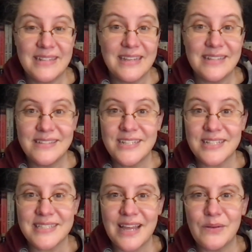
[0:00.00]
It
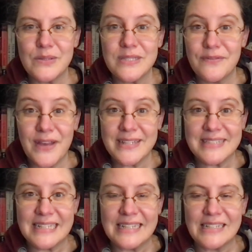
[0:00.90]
just sounds
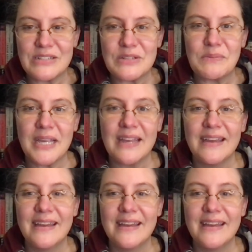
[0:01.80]
fascinating to me.